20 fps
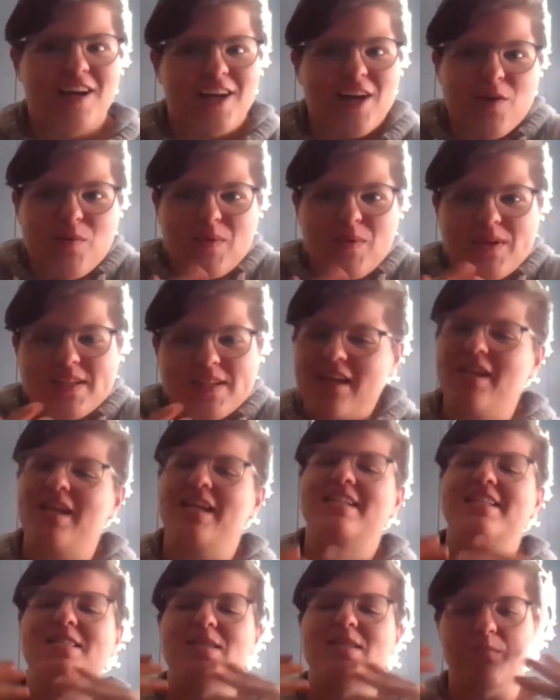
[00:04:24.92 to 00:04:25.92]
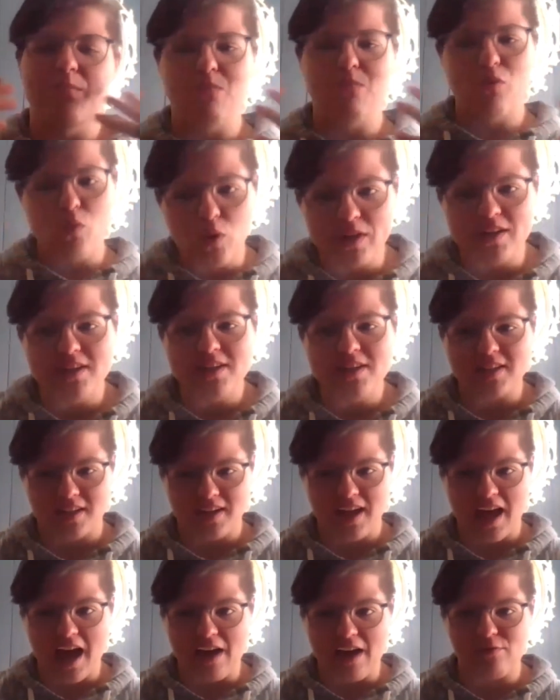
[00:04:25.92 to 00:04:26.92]
we say it's important
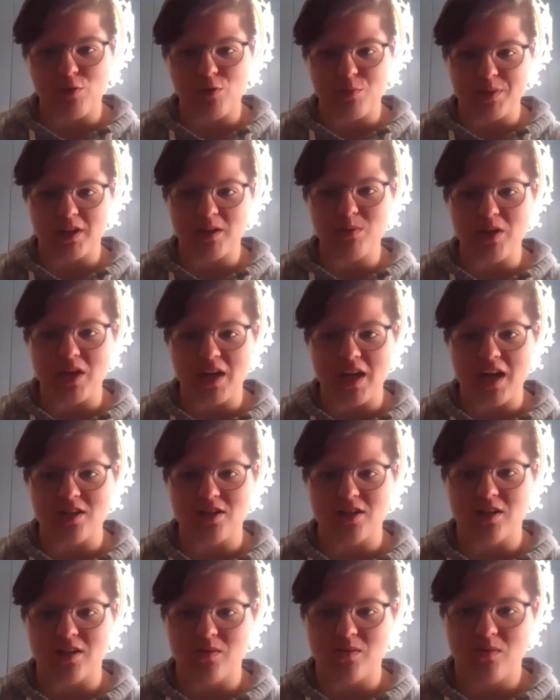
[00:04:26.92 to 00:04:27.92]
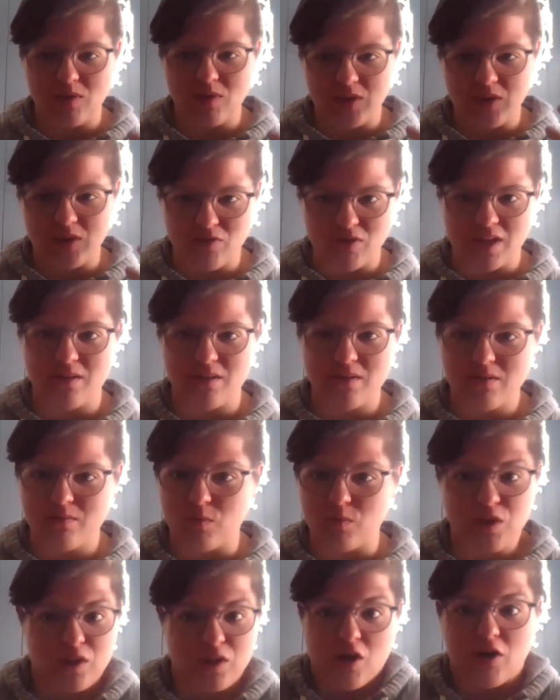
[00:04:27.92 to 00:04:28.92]
to have open communication
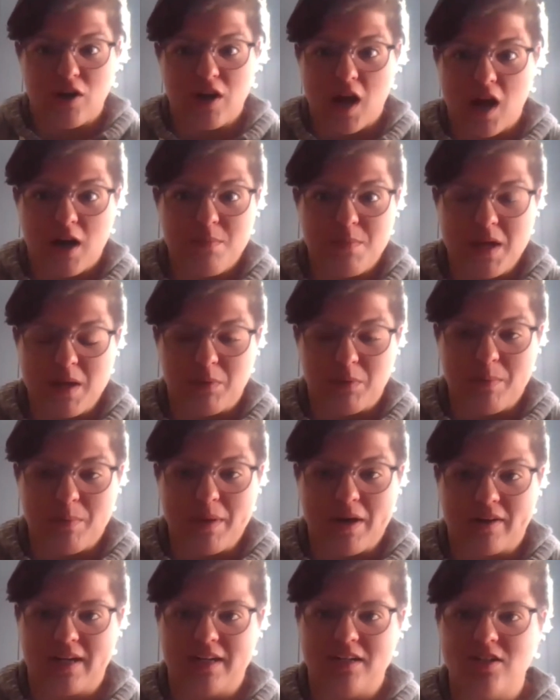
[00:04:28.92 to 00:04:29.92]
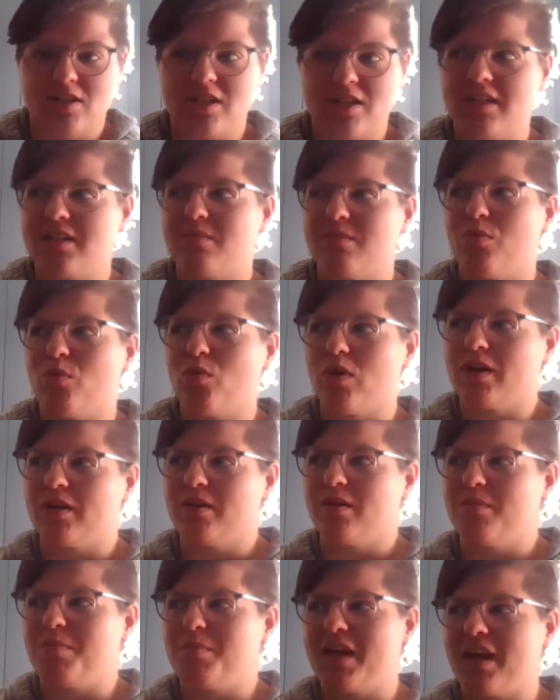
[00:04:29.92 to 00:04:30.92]
with your young people about HD. It's
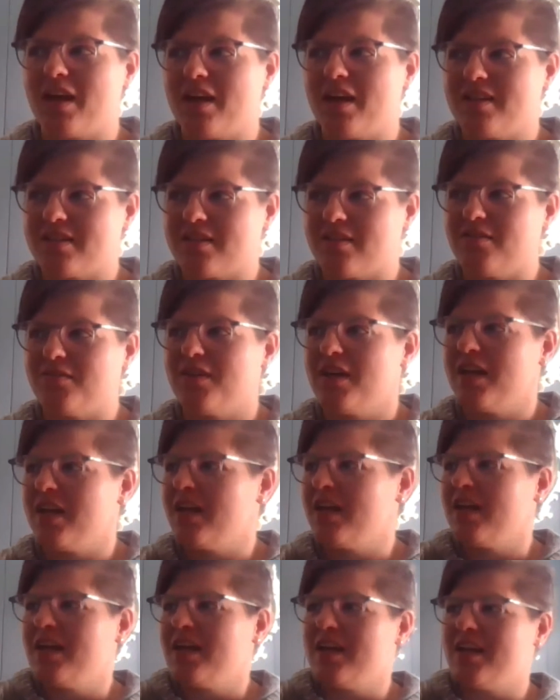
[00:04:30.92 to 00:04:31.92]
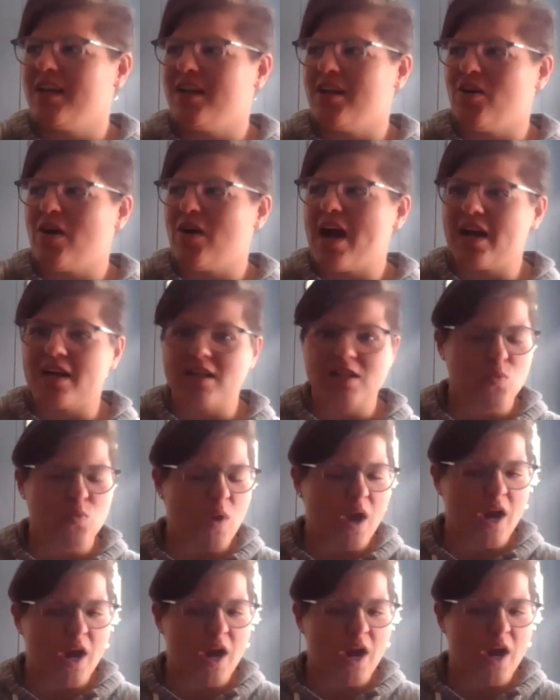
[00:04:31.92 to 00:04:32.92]
important because of, X,
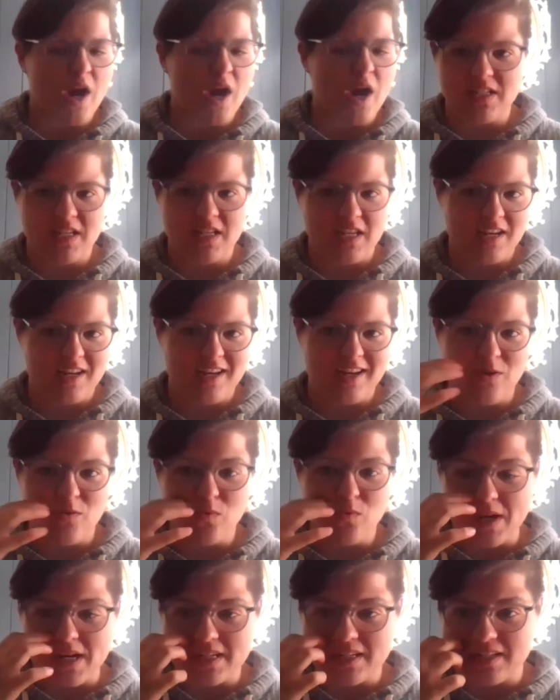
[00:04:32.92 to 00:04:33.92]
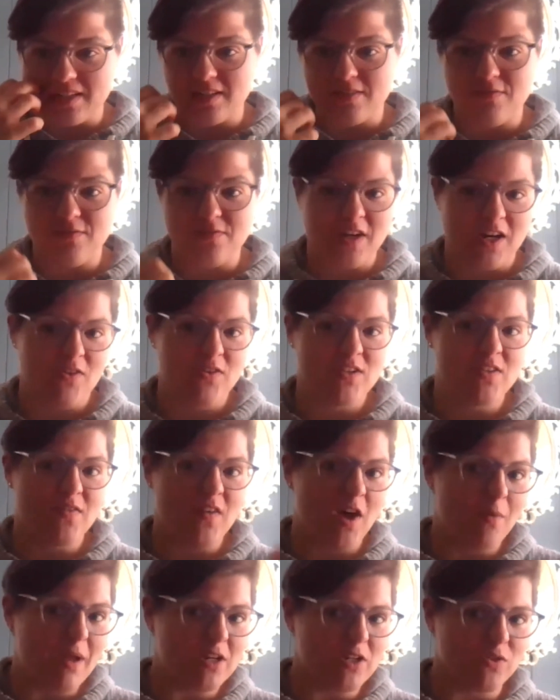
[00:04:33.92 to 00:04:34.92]
Y, or Z reasons,
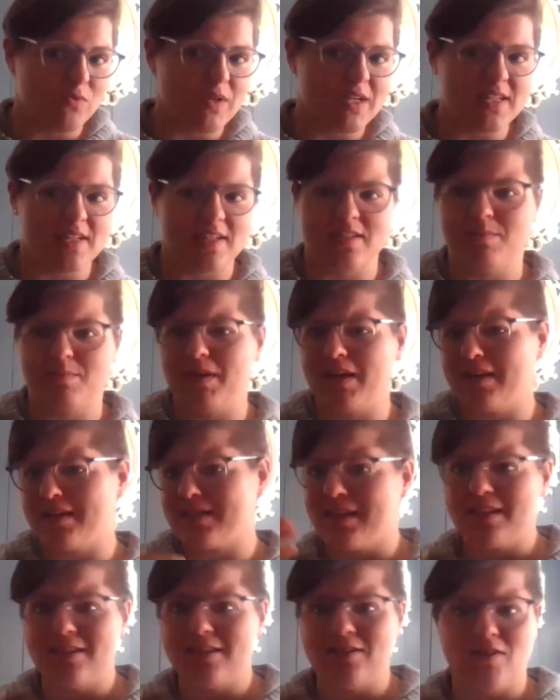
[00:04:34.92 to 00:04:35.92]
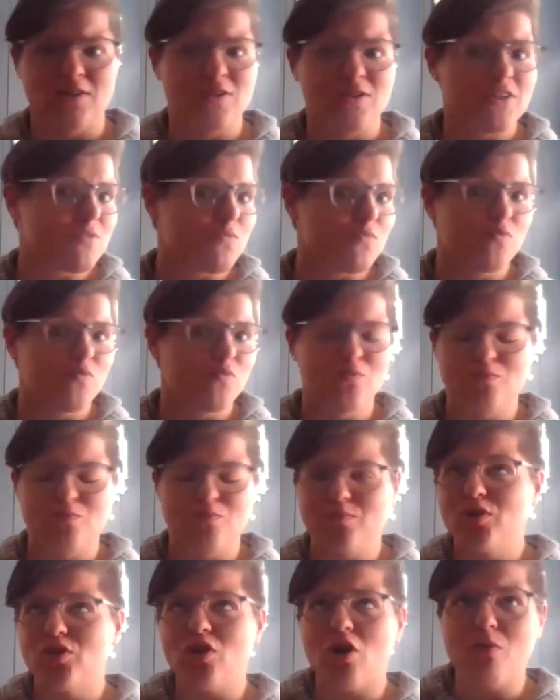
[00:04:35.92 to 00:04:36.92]
developmental reasons, because kids are just
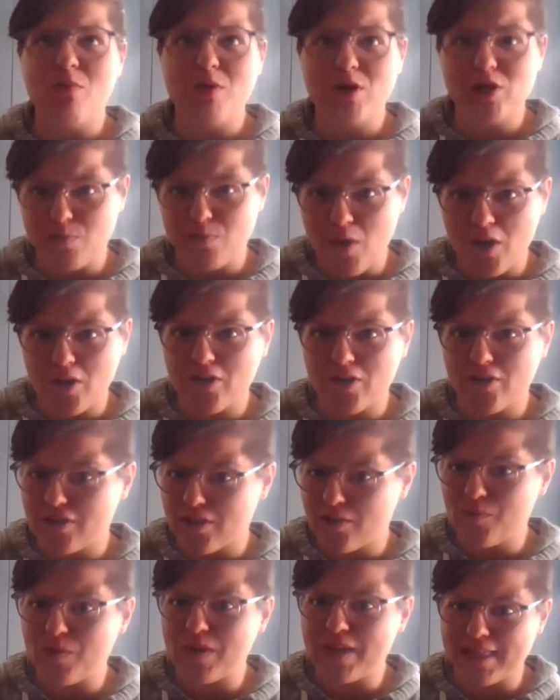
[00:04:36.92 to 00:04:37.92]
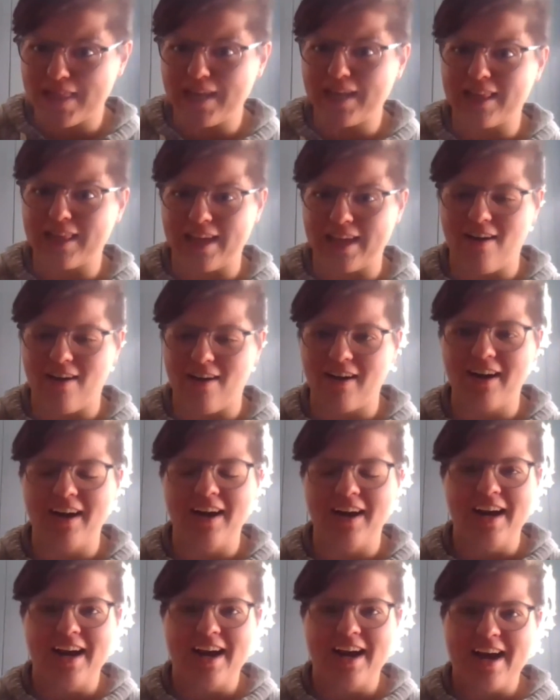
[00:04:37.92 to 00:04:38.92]
so much smarter than we think they are.
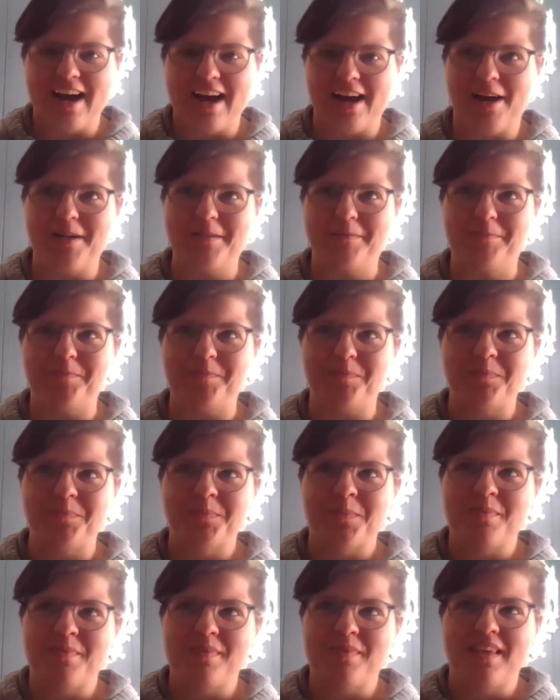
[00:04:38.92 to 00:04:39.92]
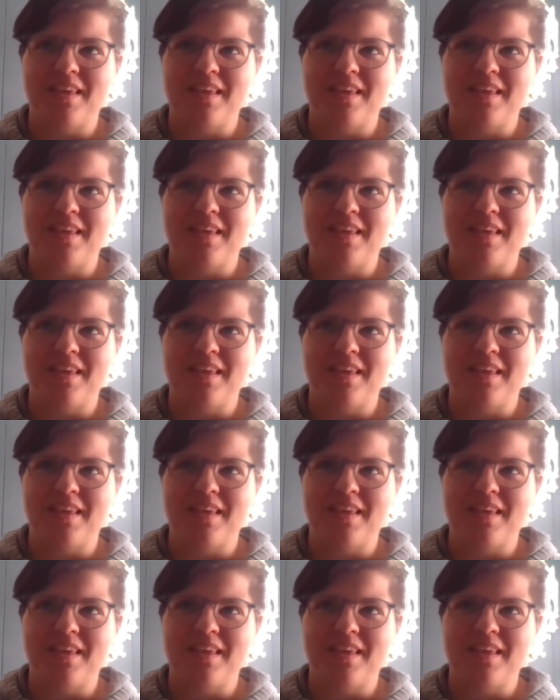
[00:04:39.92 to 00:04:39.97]
And